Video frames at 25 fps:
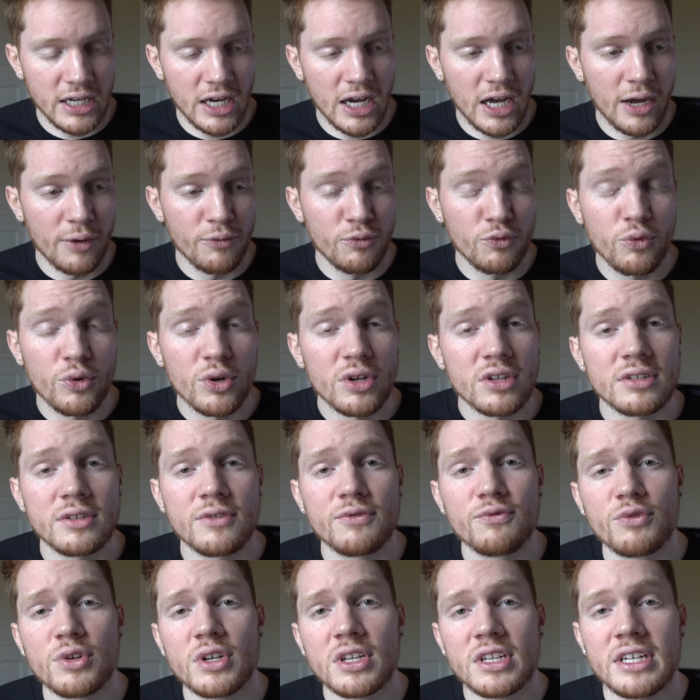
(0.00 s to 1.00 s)

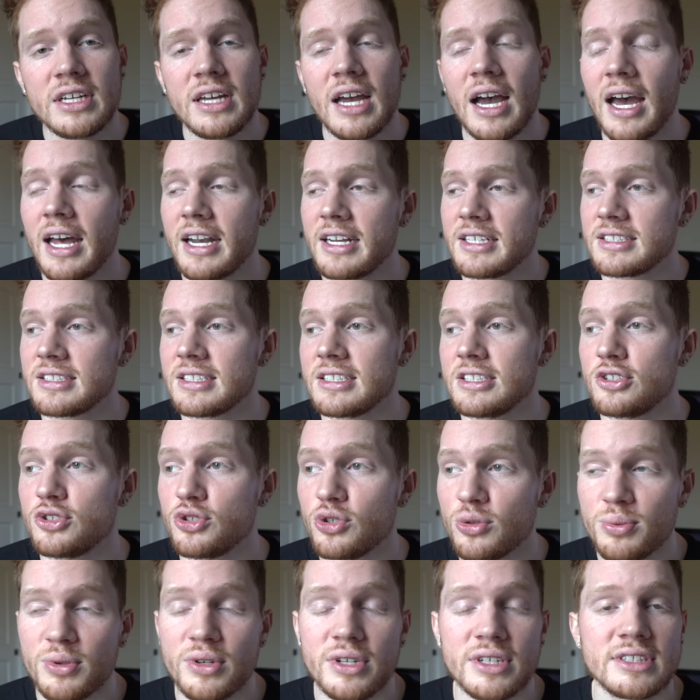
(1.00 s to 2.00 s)
Really, honestly,
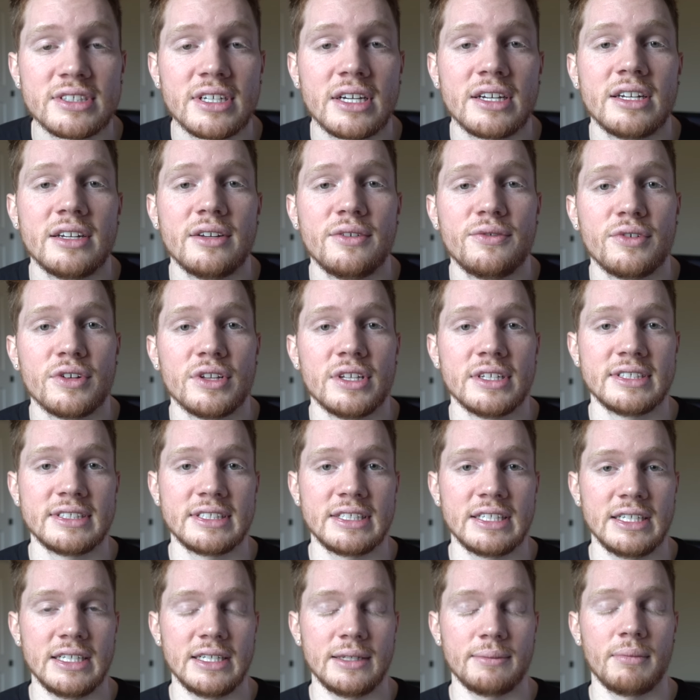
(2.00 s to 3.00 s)
super excited for this
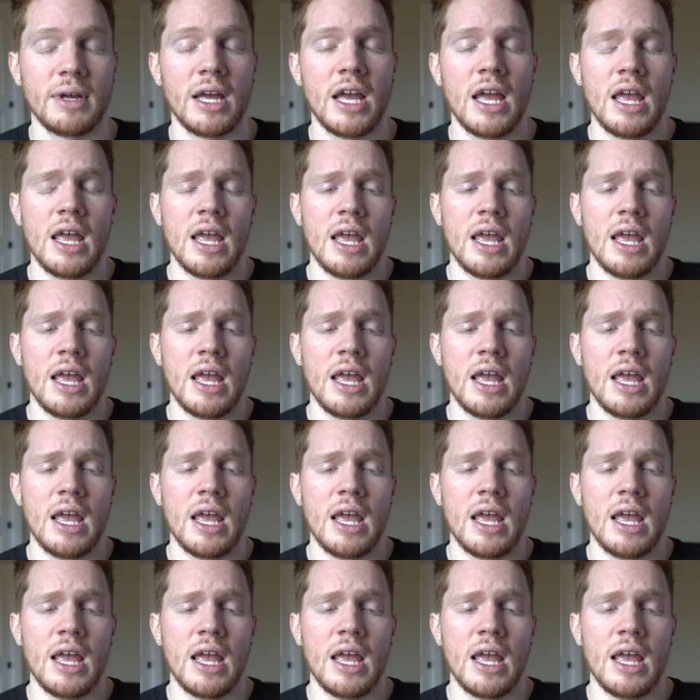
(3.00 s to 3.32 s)
team.